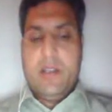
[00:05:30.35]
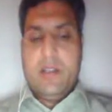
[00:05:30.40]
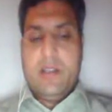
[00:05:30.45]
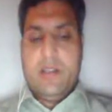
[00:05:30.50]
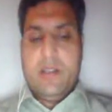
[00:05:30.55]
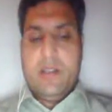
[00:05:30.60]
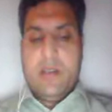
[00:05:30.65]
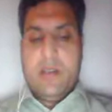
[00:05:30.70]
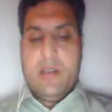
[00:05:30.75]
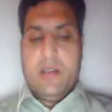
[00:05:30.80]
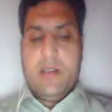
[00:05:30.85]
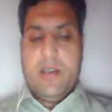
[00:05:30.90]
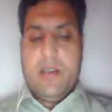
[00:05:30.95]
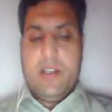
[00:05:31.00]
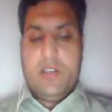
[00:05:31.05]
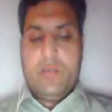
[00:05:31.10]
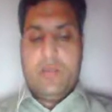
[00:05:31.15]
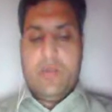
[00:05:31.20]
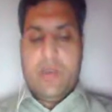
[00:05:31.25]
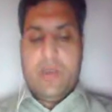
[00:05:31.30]
The
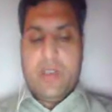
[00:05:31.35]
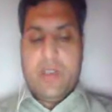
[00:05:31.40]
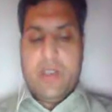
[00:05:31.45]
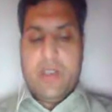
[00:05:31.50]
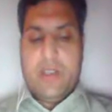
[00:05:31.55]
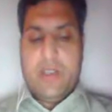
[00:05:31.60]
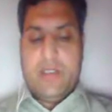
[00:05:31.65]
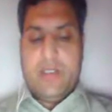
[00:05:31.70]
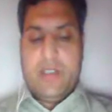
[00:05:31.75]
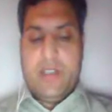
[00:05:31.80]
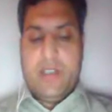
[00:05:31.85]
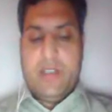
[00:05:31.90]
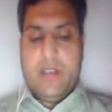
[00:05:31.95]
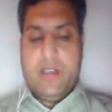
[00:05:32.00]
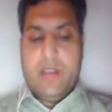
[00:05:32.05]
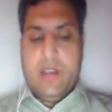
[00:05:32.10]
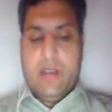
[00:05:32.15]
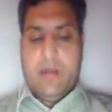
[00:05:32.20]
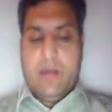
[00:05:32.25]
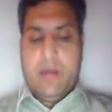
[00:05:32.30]
next one is the
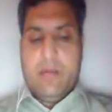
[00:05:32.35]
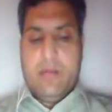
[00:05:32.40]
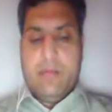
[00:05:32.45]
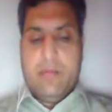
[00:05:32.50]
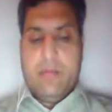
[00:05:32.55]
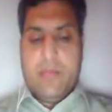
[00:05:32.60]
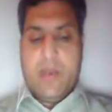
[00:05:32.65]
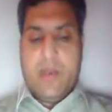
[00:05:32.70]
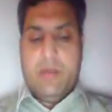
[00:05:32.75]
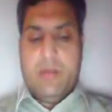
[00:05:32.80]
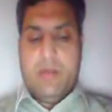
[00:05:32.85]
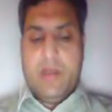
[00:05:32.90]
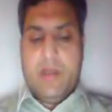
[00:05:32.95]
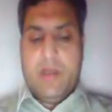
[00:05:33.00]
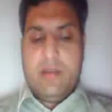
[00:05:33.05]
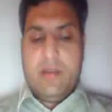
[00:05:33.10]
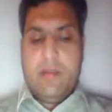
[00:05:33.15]
bulbar